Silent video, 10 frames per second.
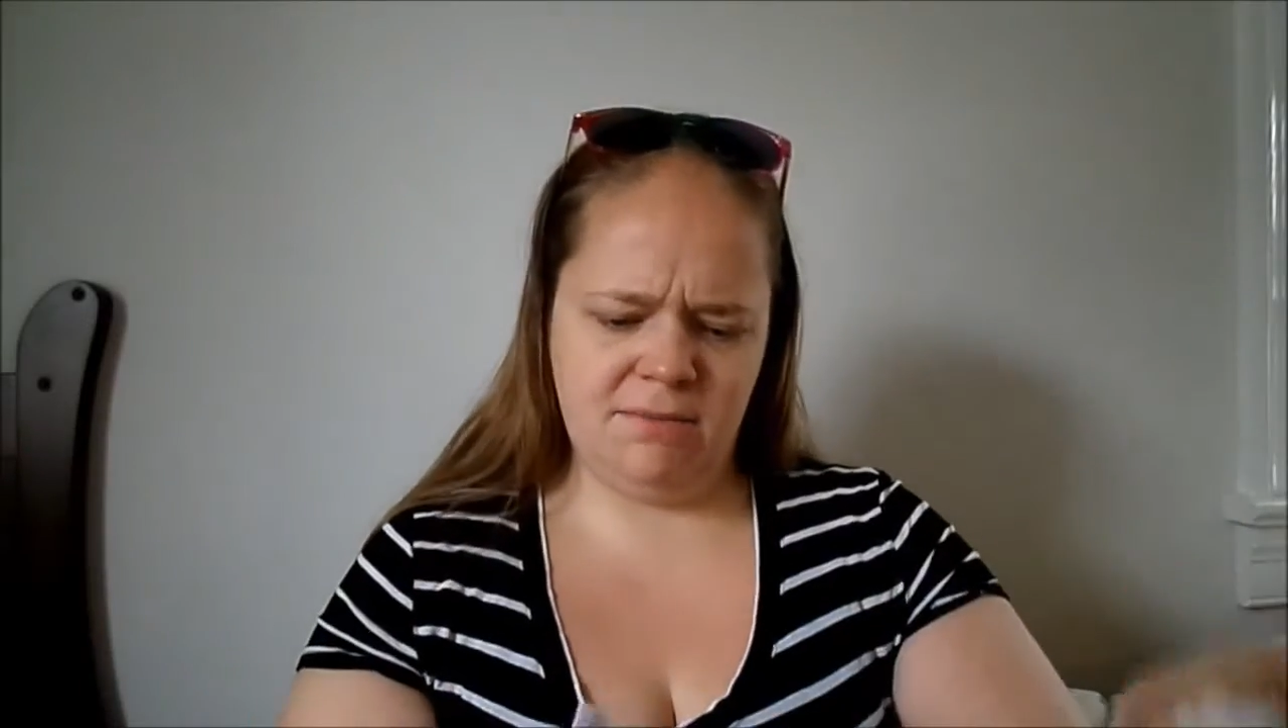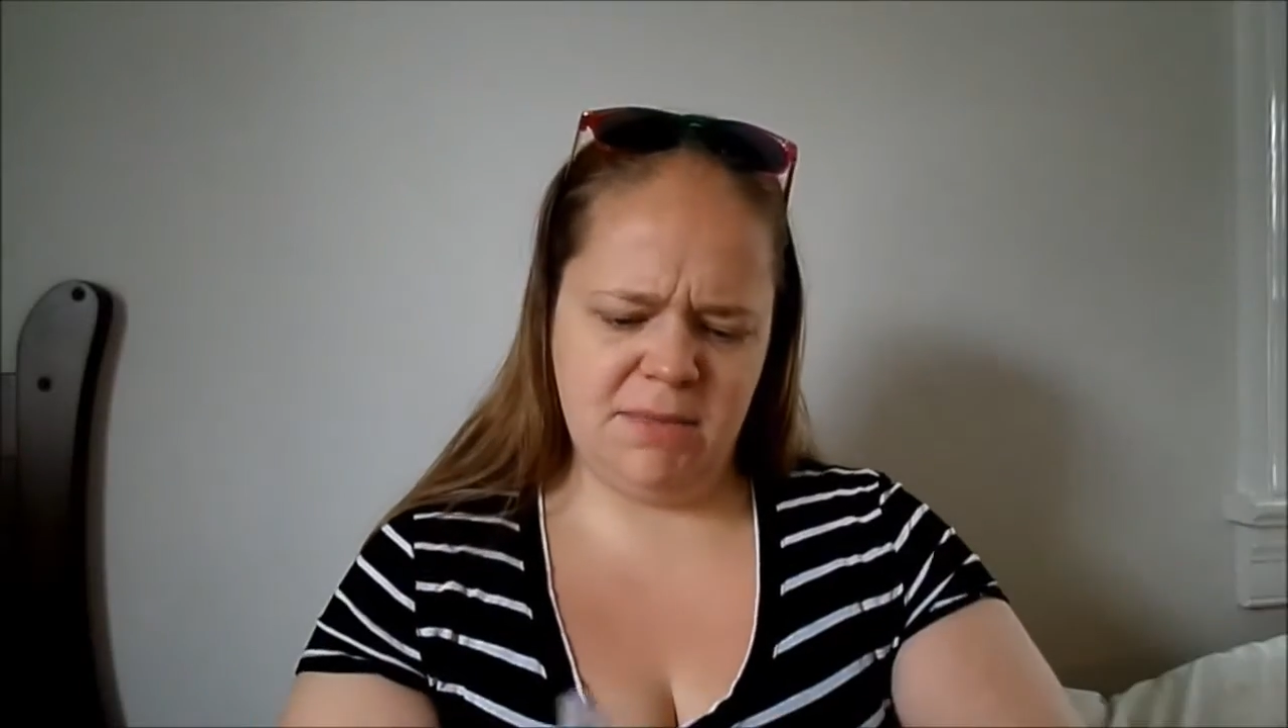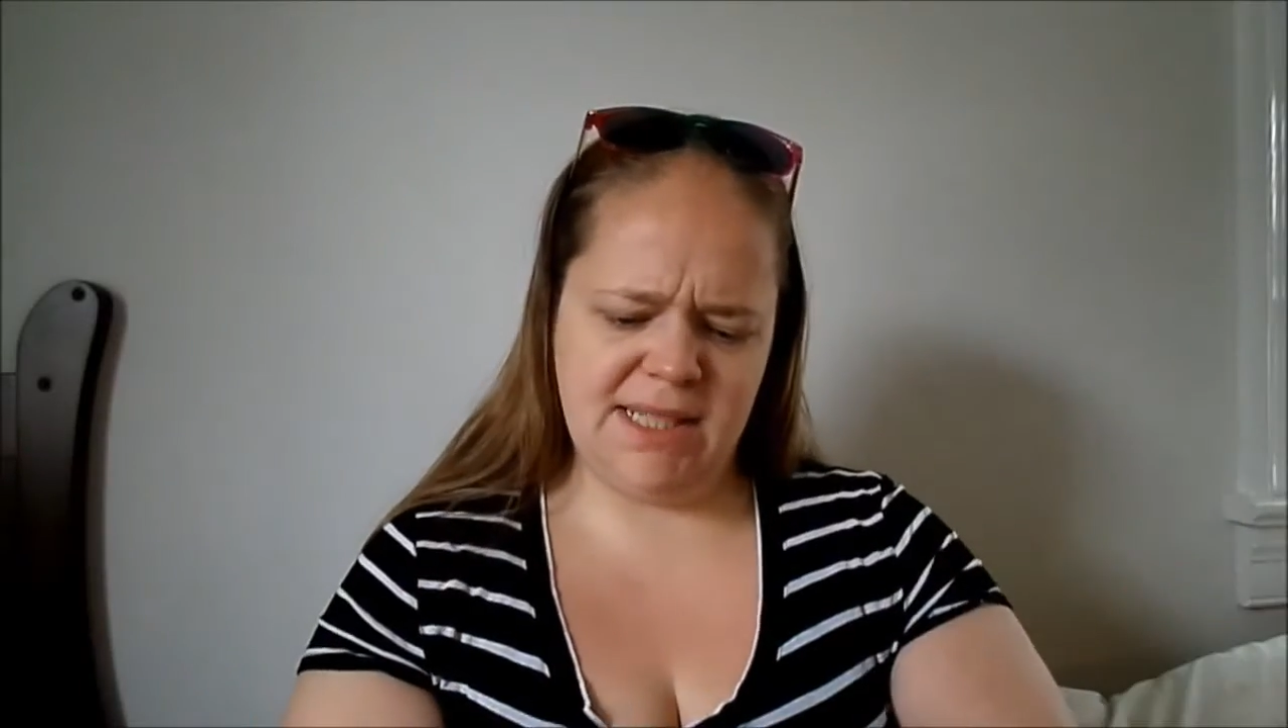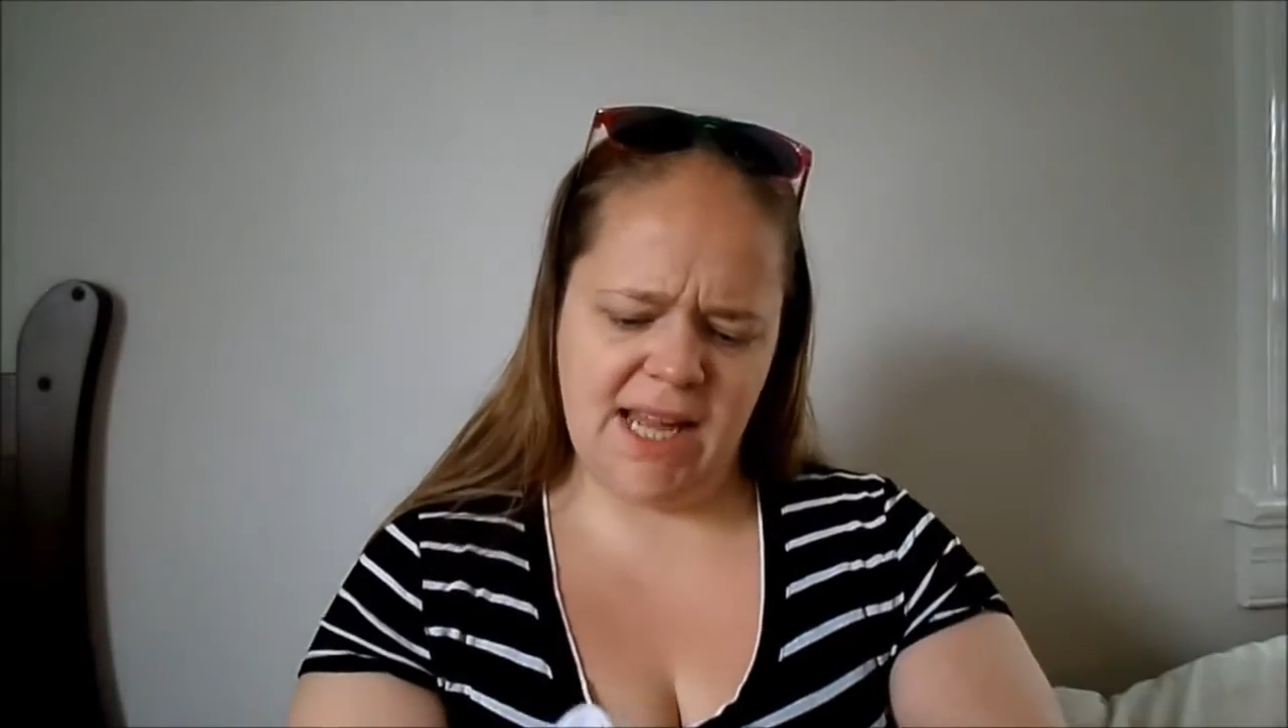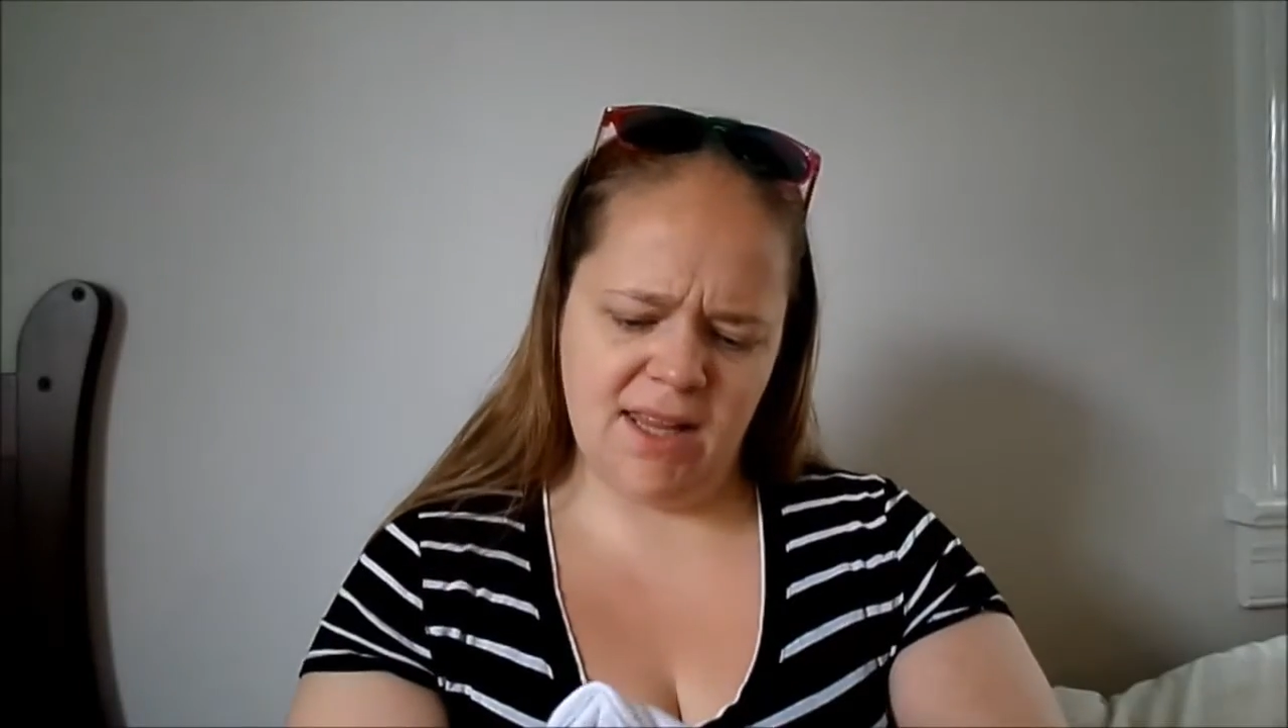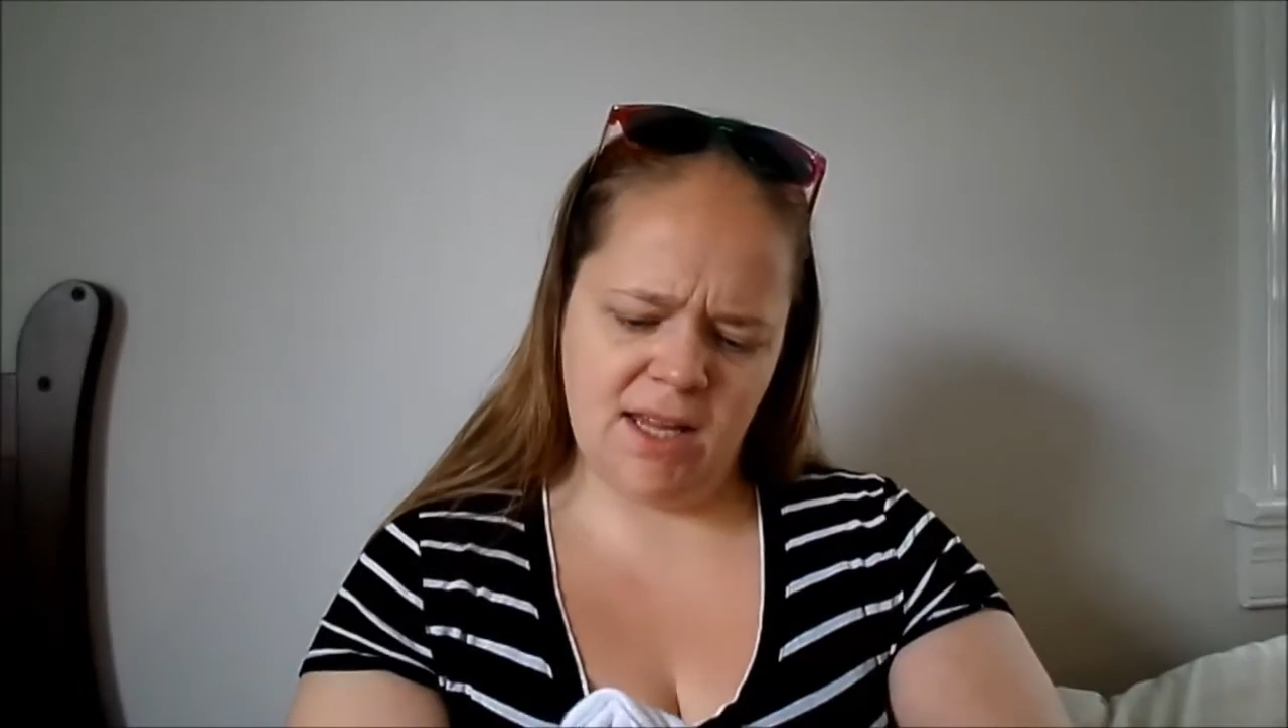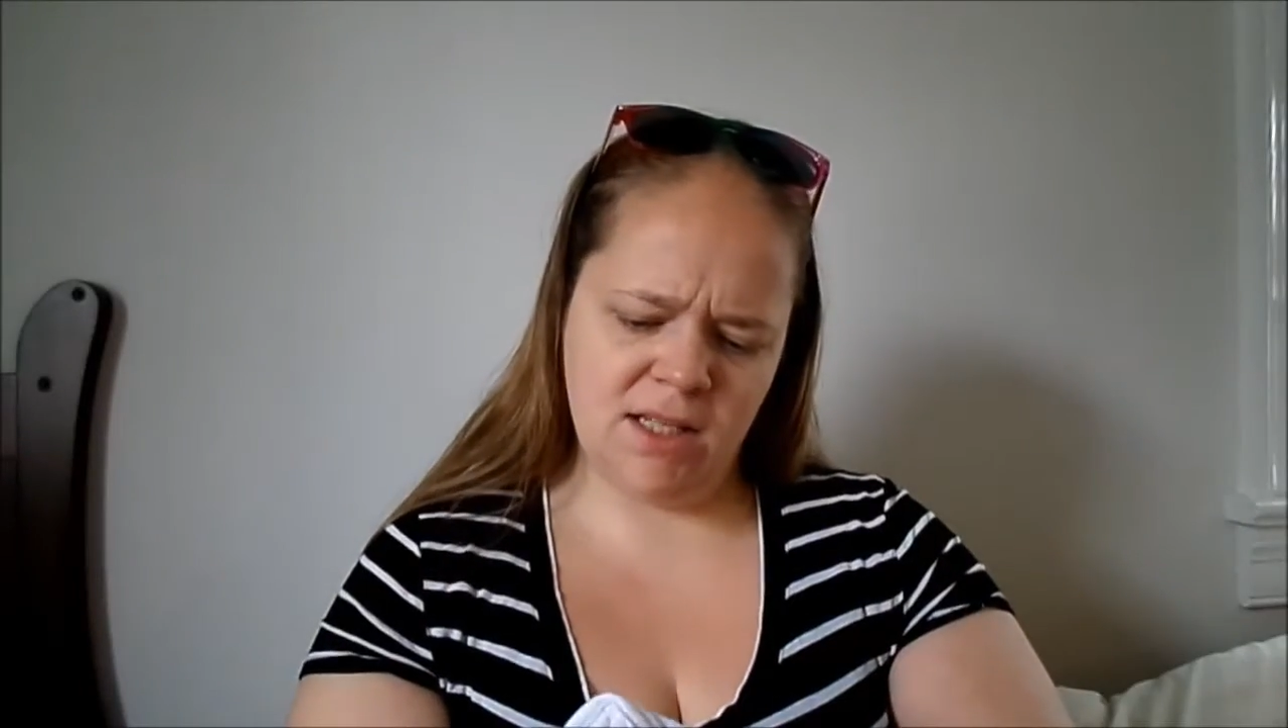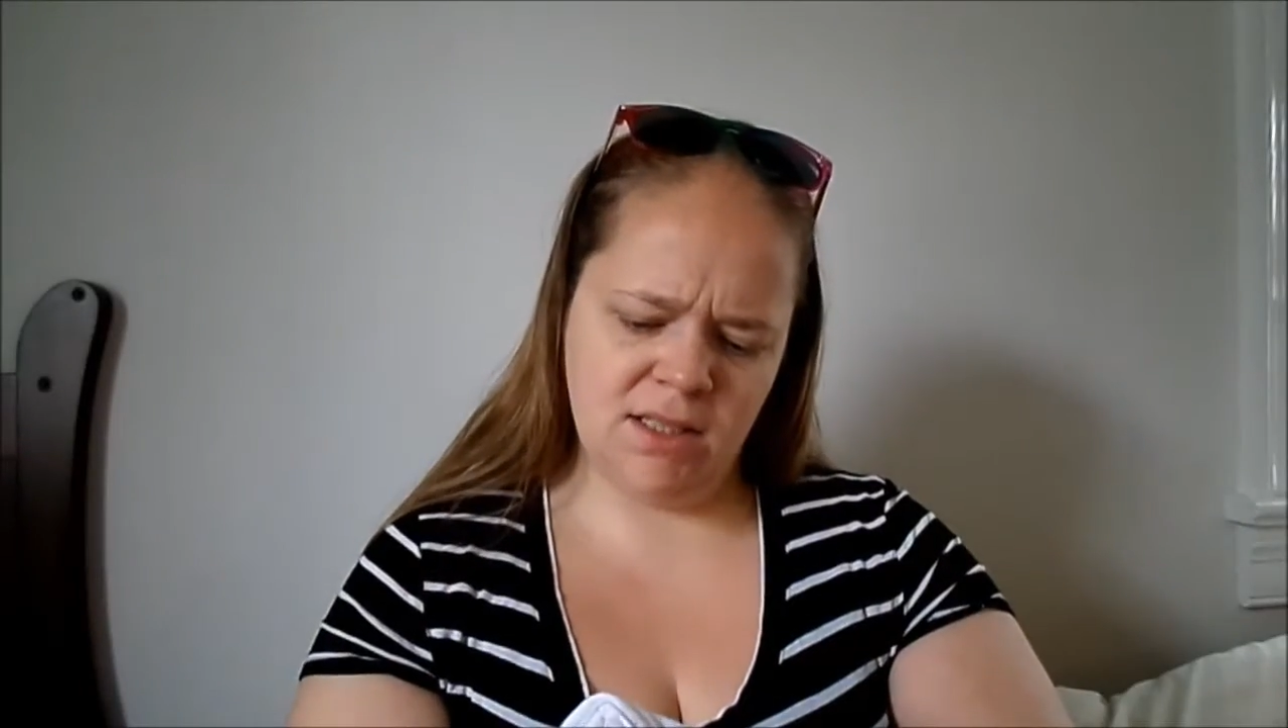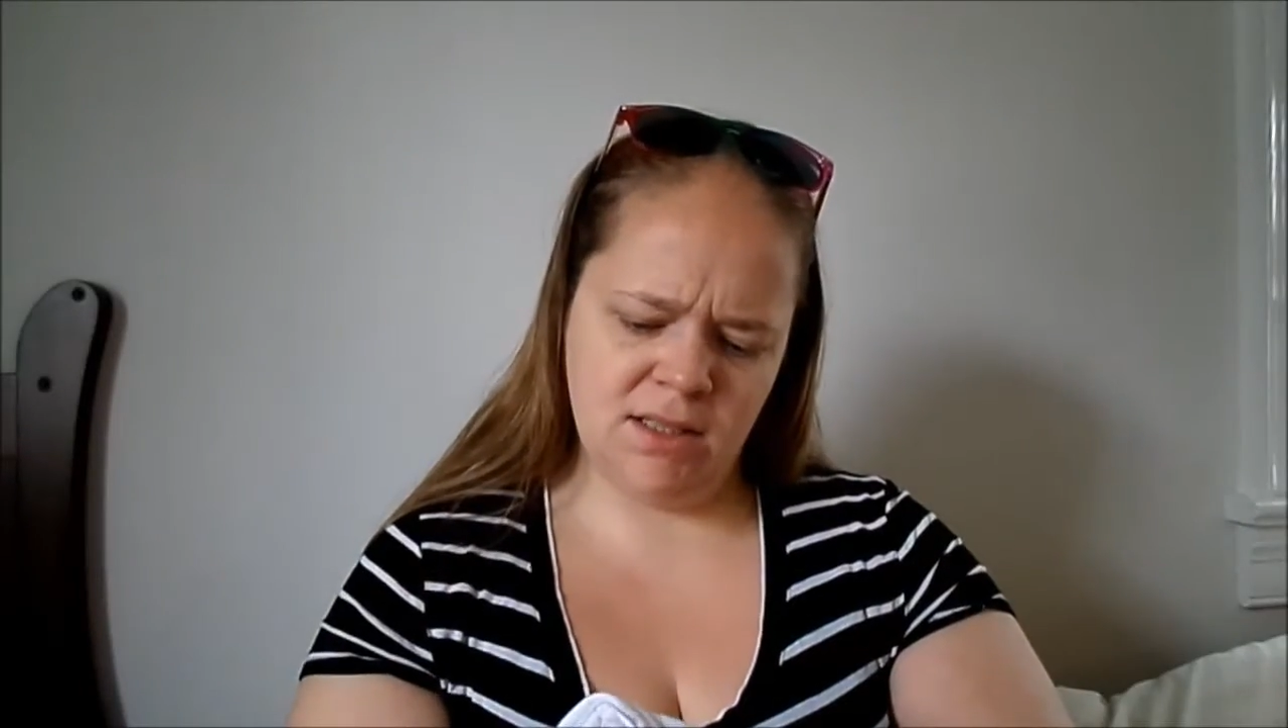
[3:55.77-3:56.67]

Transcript: Medela.